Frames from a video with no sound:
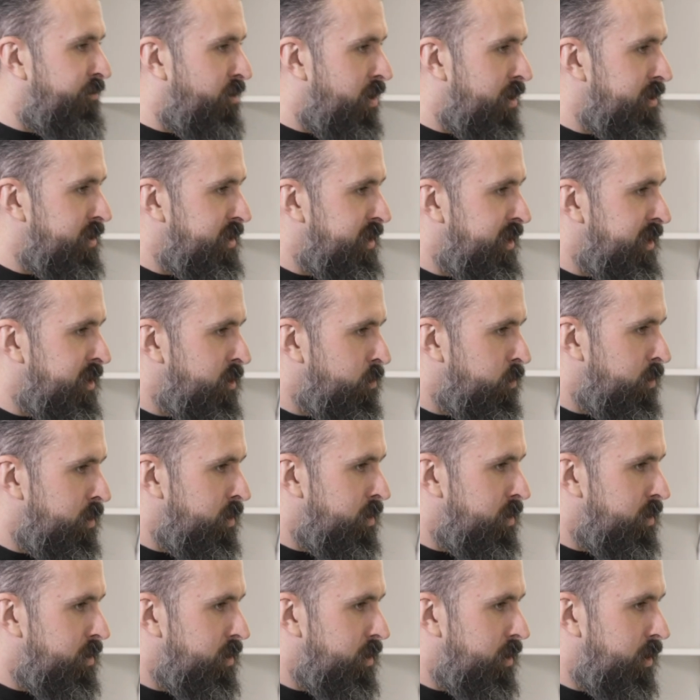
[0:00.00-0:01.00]
Francis
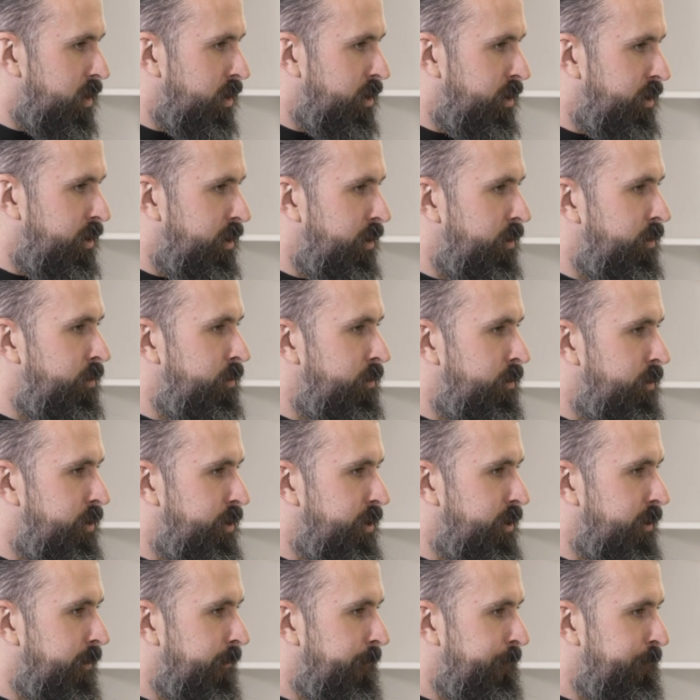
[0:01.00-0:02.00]
was a
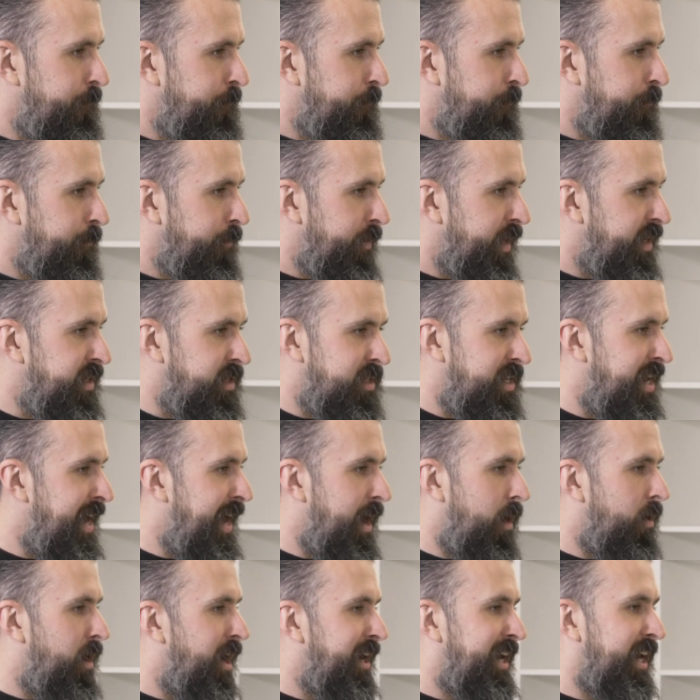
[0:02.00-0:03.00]
huge. He's
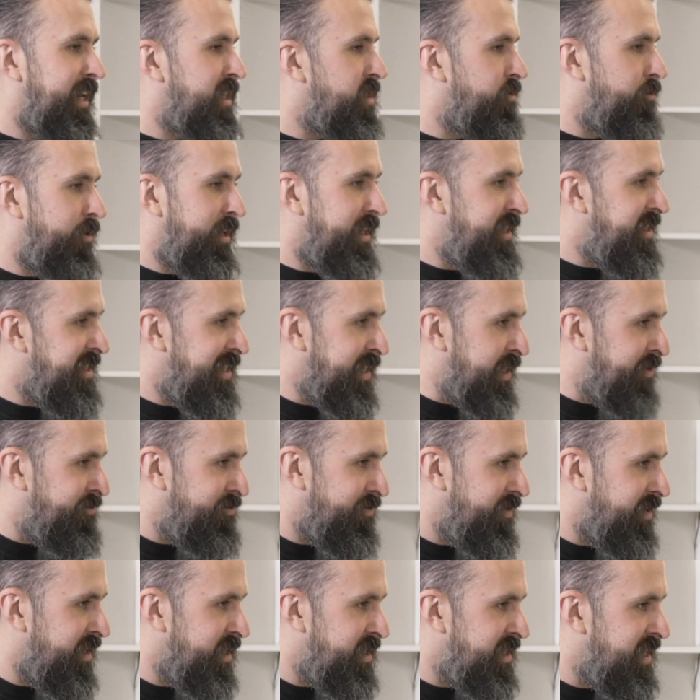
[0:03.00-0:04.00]
now I get to release his
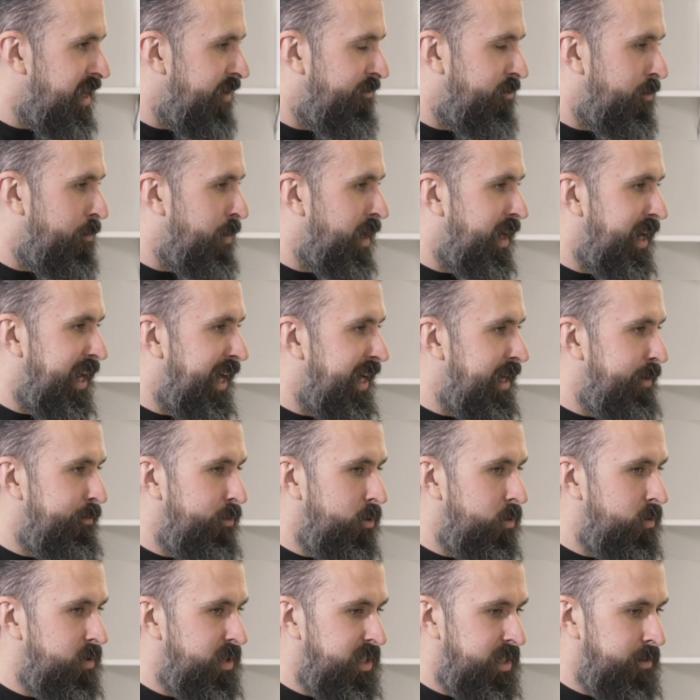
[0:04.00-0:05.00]
stuff on my
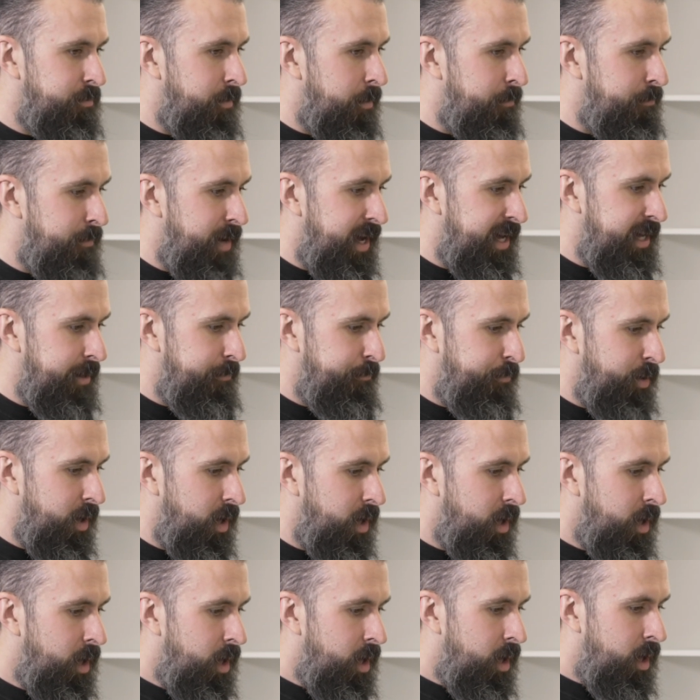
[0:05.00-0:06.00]
labels. He's my mate,
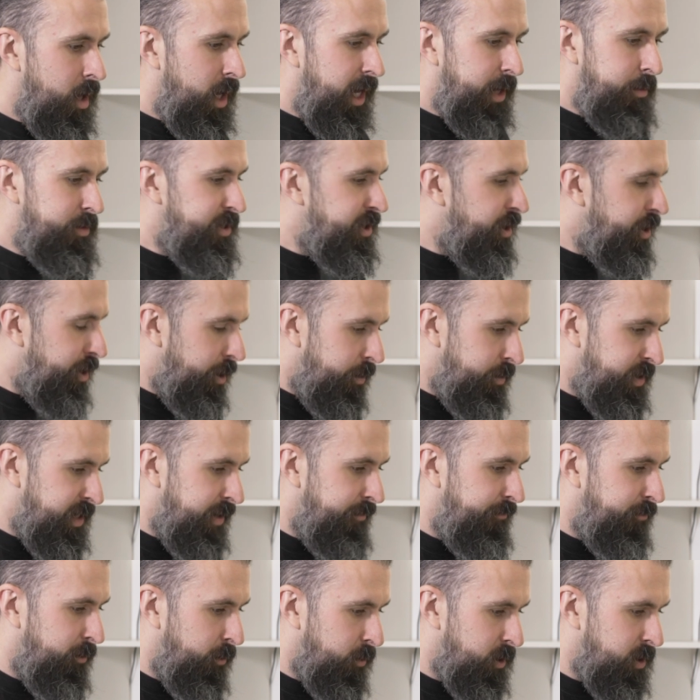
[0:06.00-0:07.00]
but he was a huge
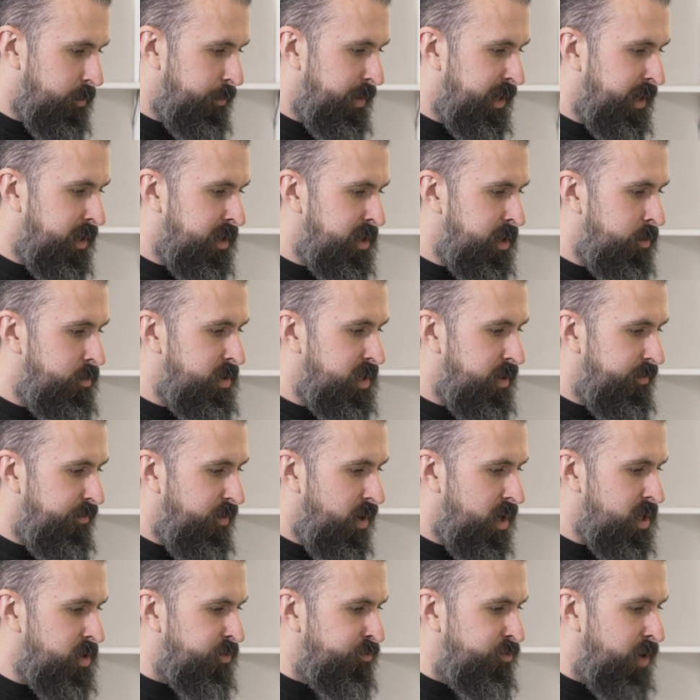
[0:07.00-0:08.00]
influence on me because he was the
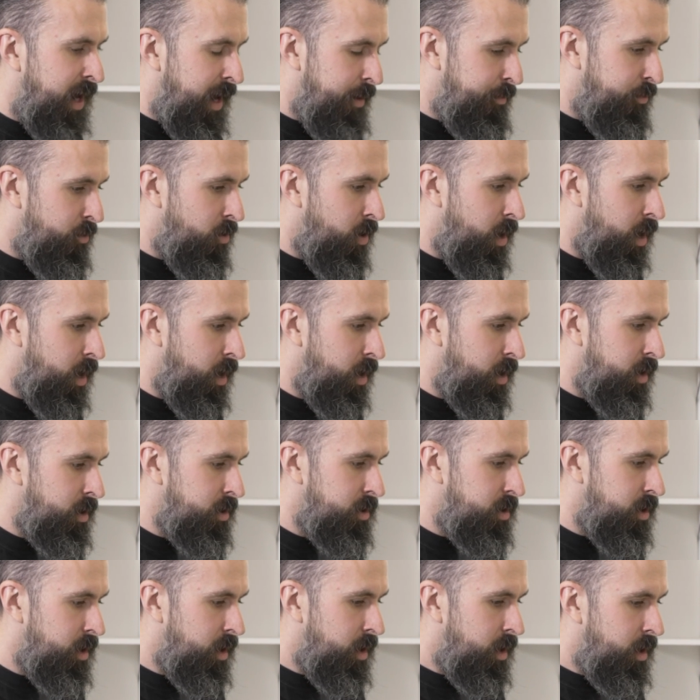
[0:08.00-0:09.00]
first rapper I
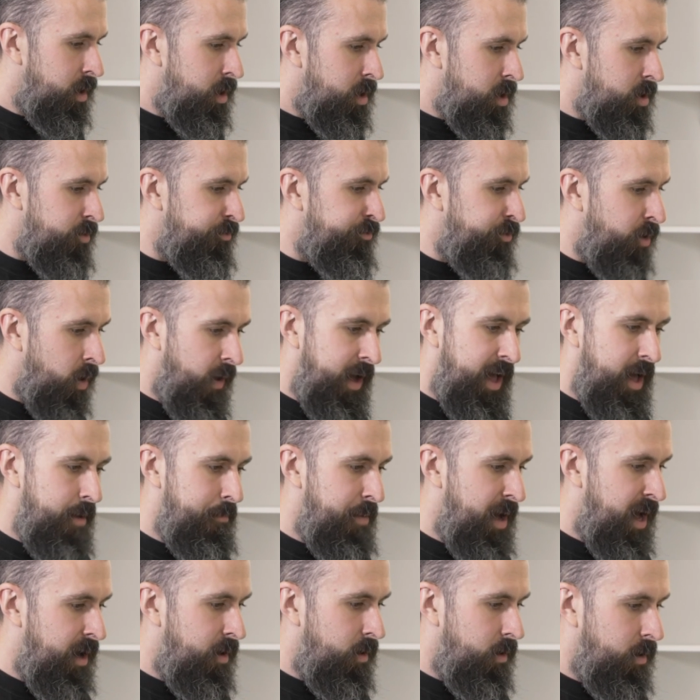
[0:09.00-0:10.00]
heard write
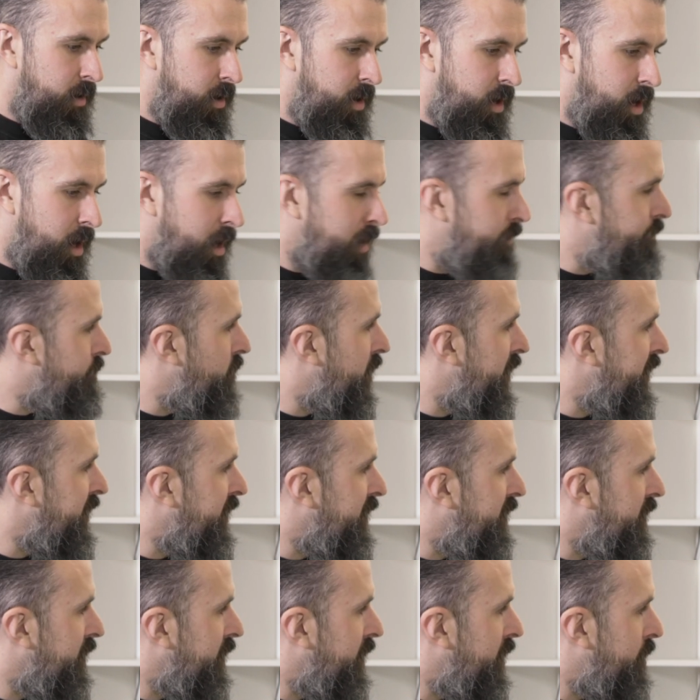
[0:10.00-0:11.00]
about
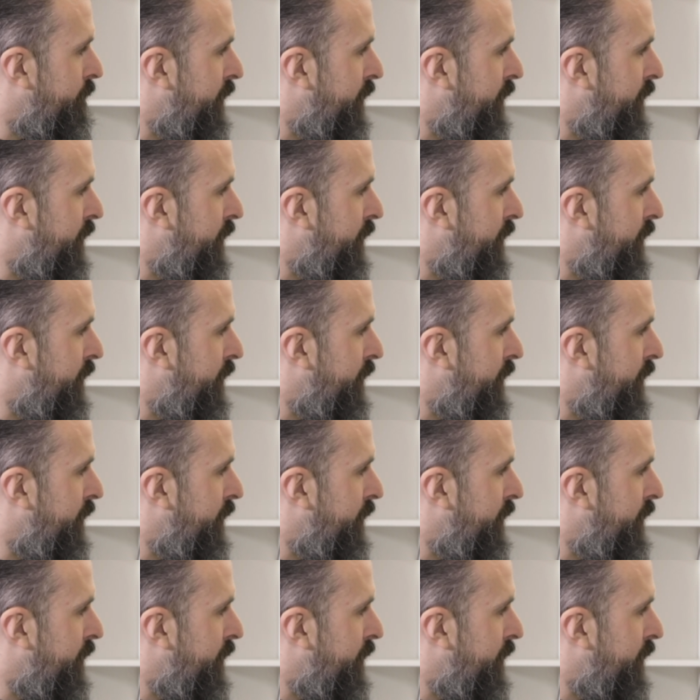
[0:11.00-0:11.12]
heartbreak and